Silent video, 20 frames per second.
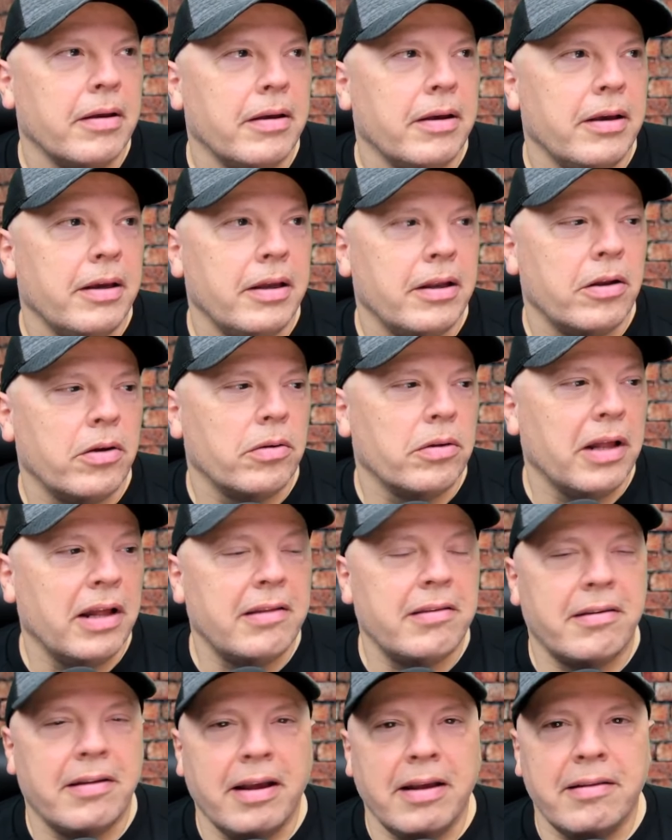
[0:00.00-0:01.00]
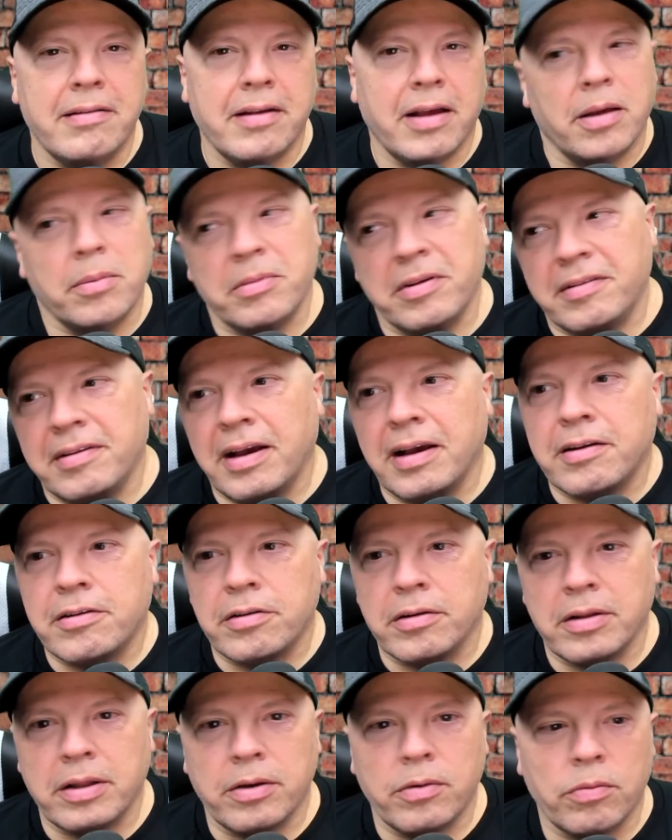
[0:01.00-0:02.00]
Let's Dance album is
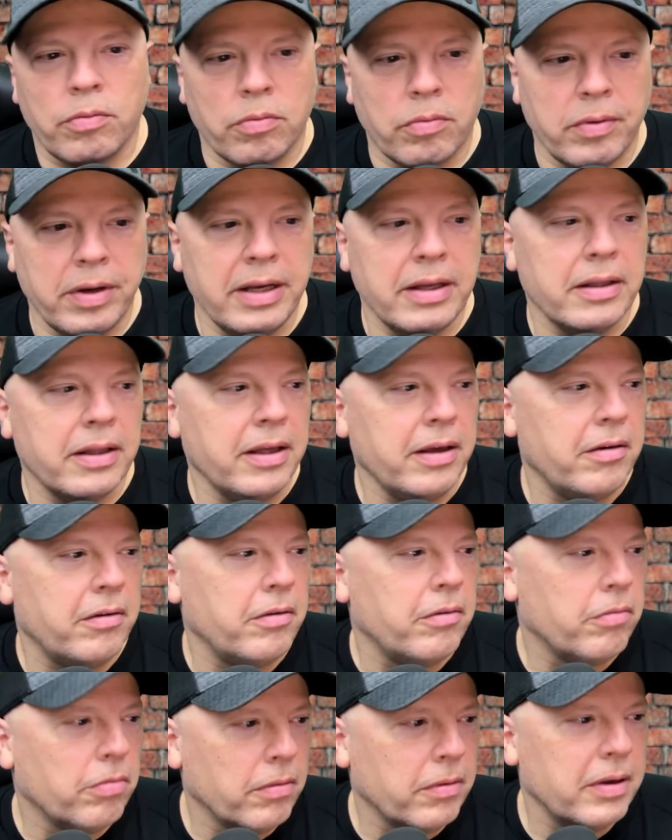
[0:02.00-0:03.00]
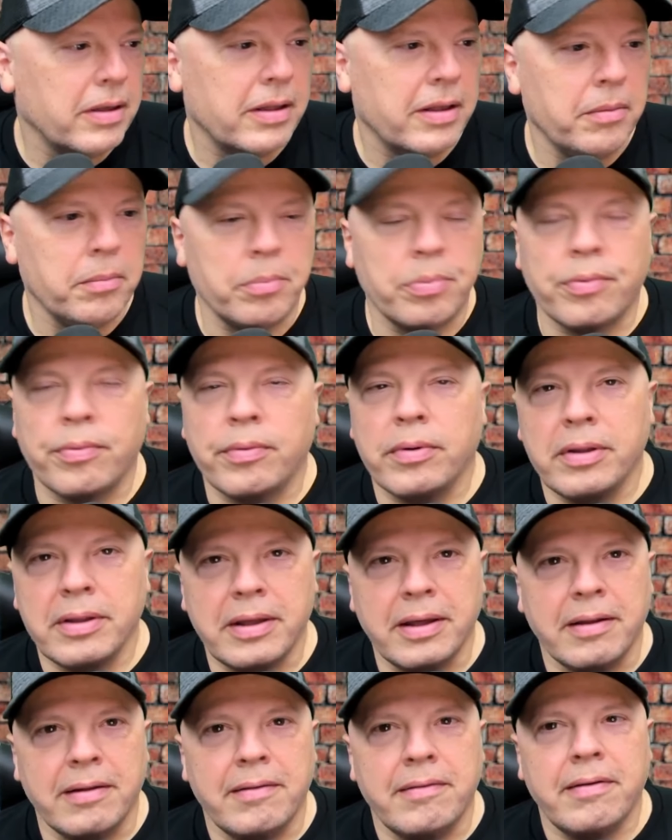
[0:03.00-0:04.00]
actually really, really
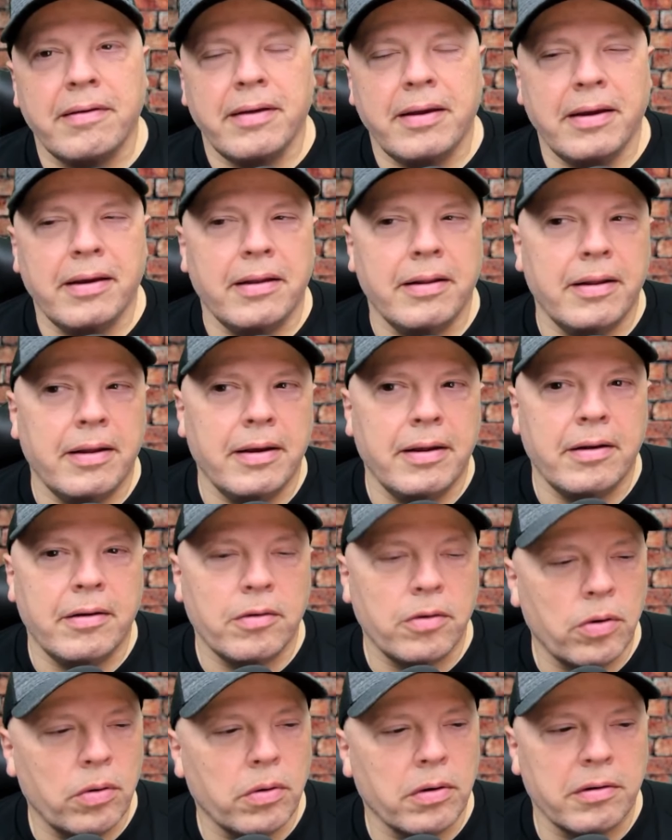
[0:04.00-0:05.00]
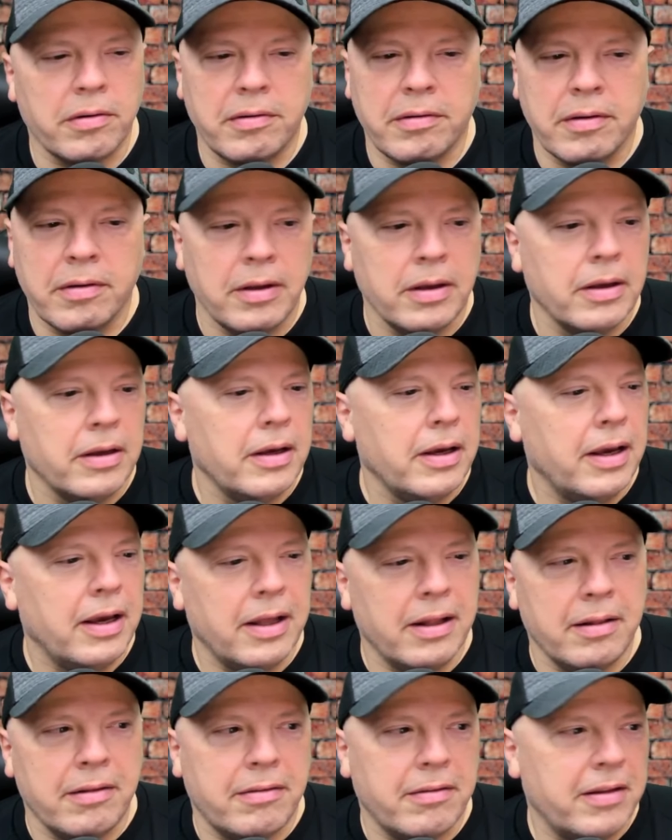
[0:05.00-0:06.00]
brilliant. And then, of course,
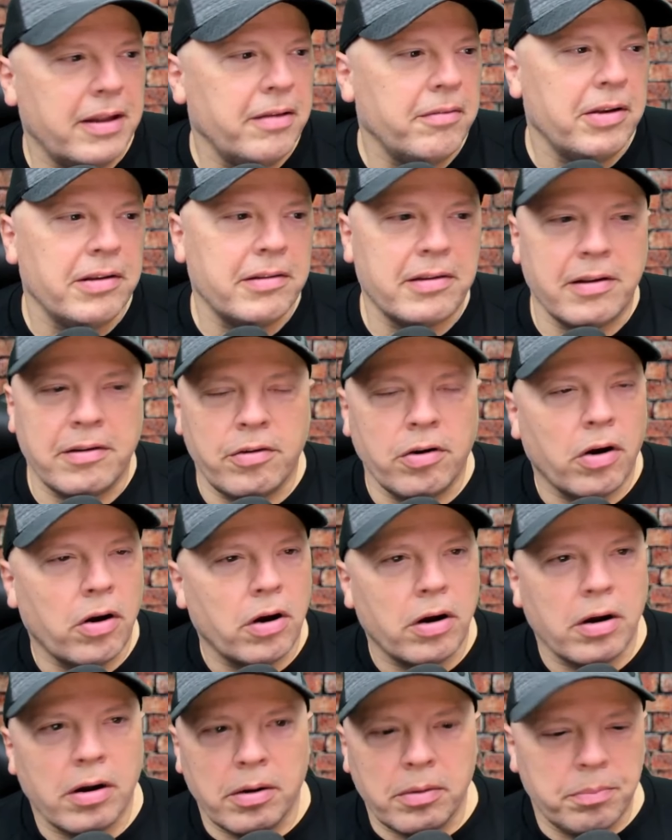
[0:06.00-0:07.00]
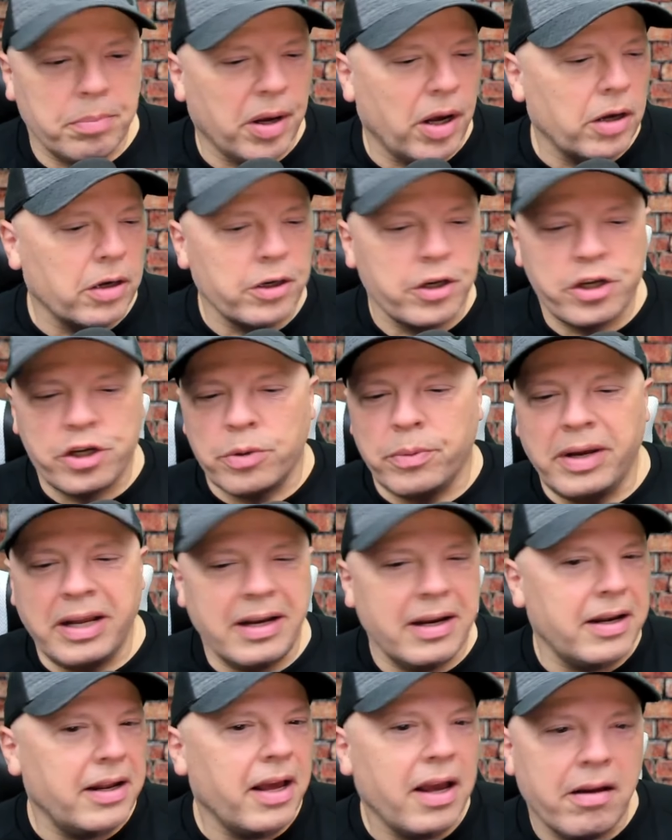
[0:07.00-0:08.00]
and Stevie's guitar
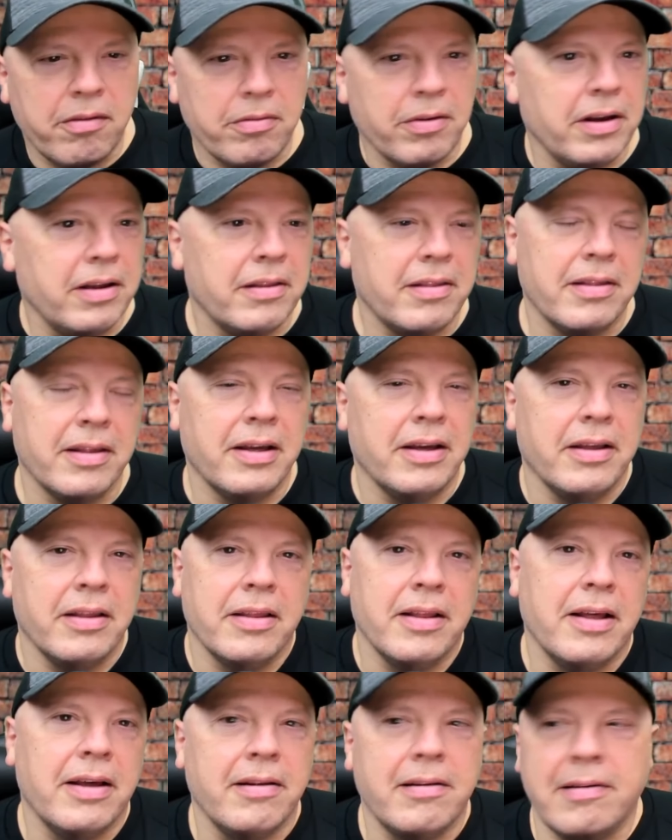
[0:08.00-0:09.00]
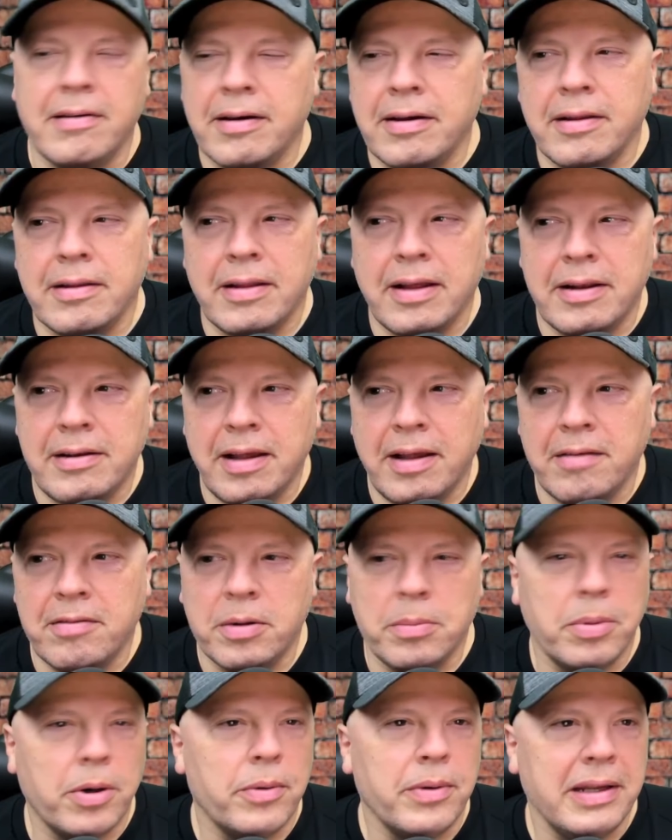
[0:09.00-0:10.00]
punctuated everything that
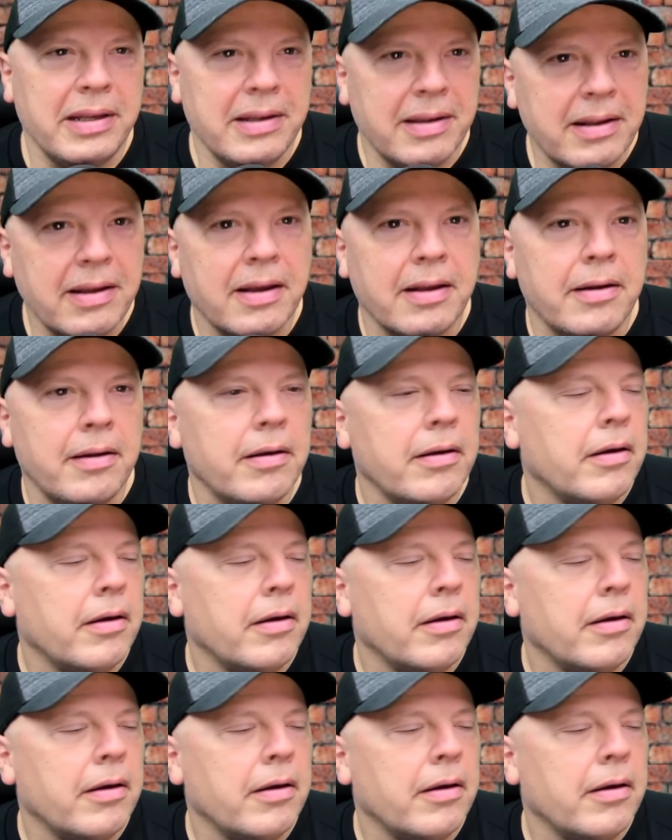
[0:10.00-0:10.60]
David Bowie did.